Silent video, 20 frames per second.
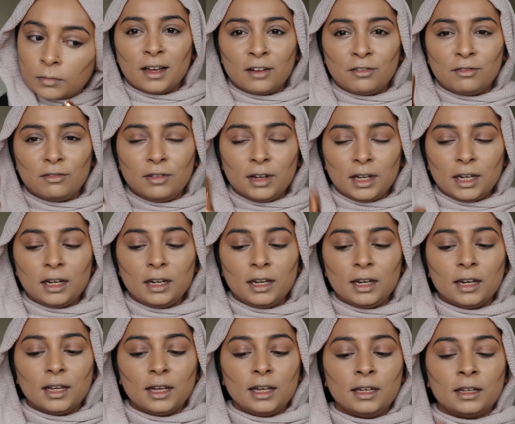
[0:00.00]
I
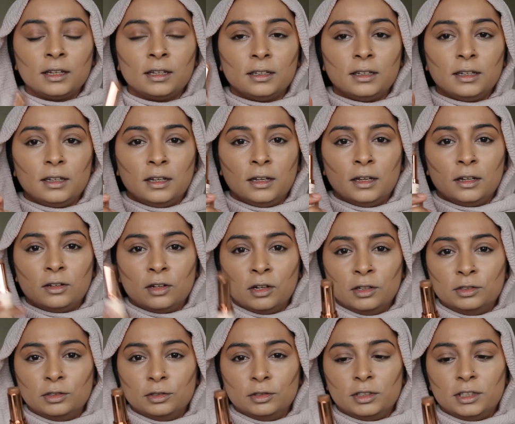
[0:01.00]
really like
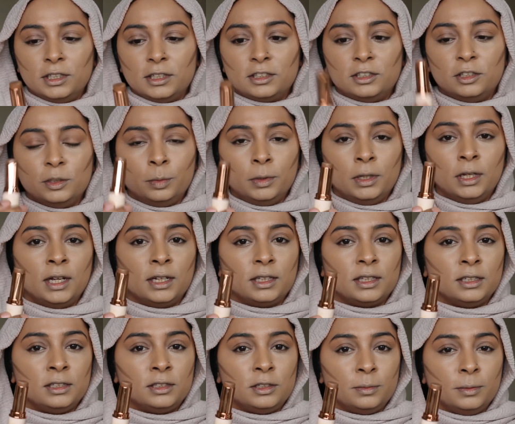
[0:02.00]
contour sticks to be like
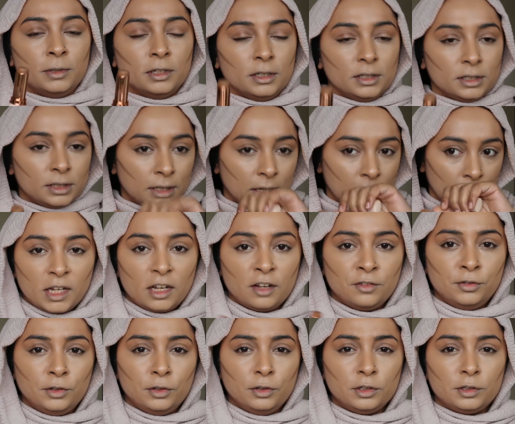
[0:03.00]
this, to be honest.
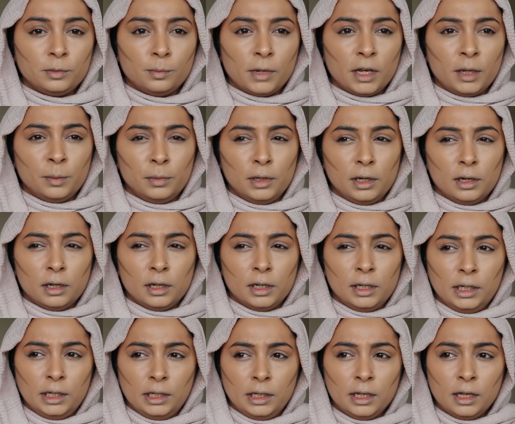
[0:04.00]
I've used my
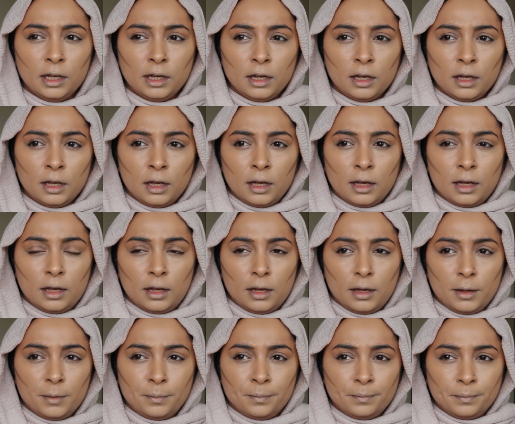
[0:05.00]
Milani
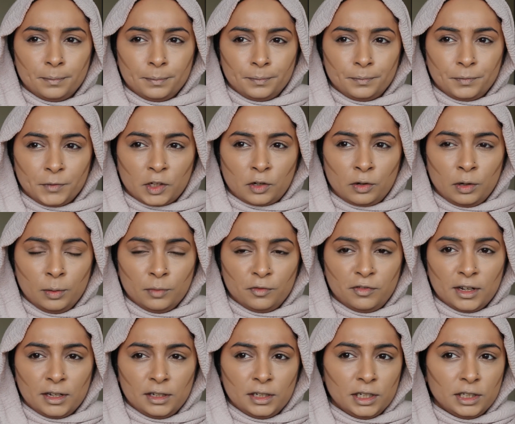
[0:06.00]
cream
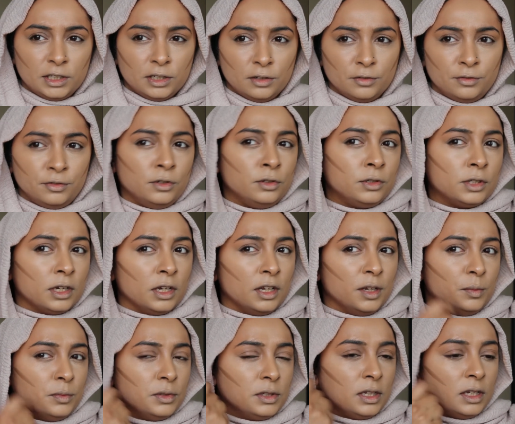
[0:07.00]
foundation a few
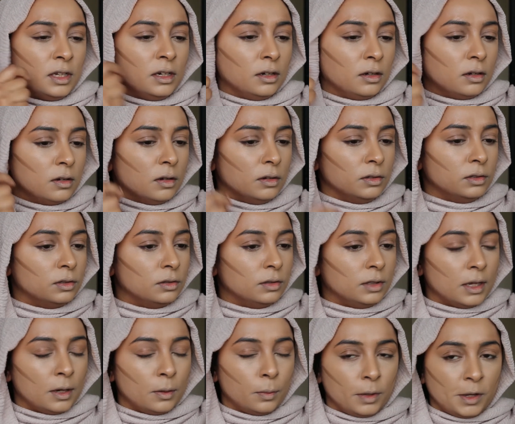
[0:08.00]
times and
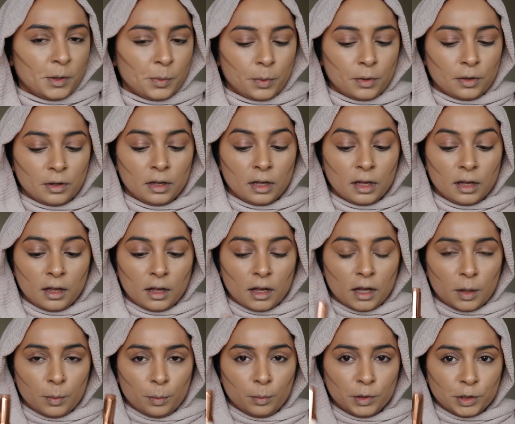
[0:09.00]
contoured that way, but
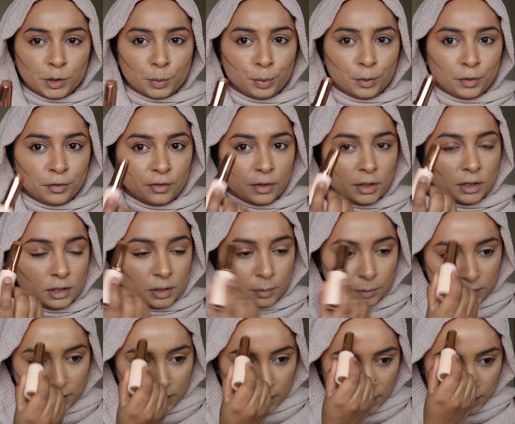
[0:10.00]
I much prefer
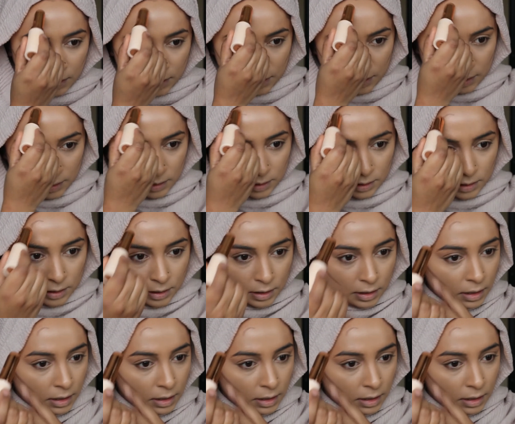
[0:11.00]
something like this.